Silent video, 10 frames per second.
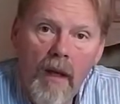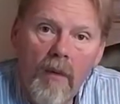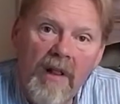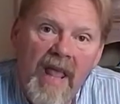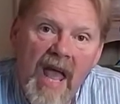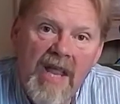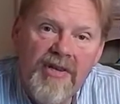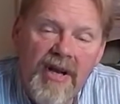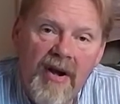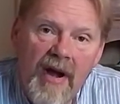Well, the
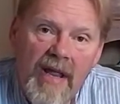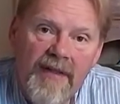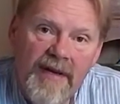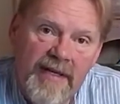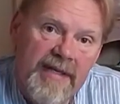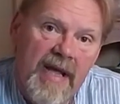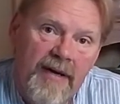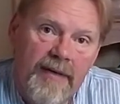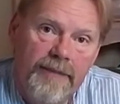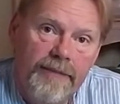engineer eyed the
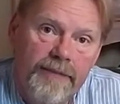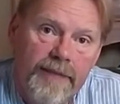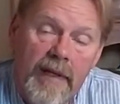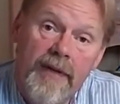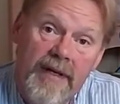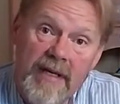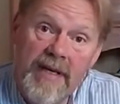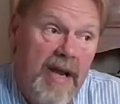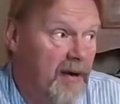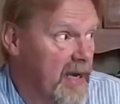designer, and the
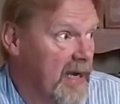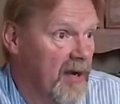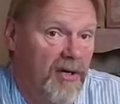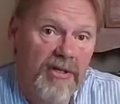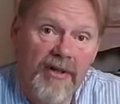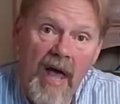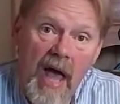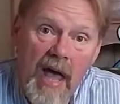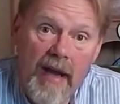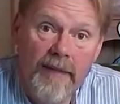designer, he looks at the
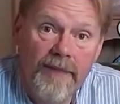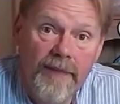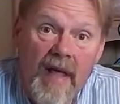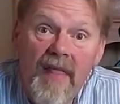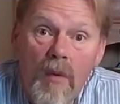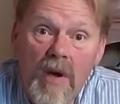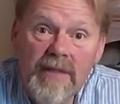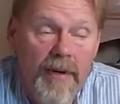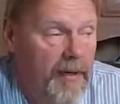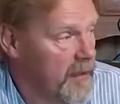hat, and they
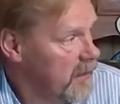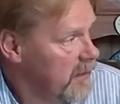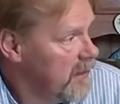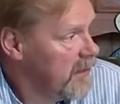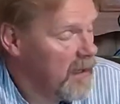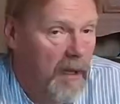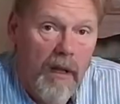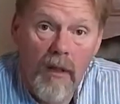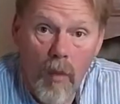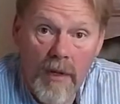whispered,
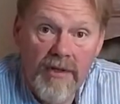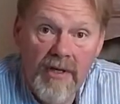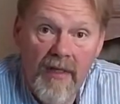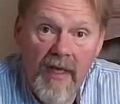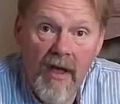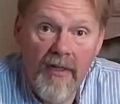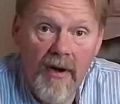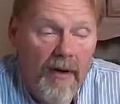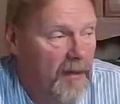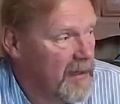the one to the other,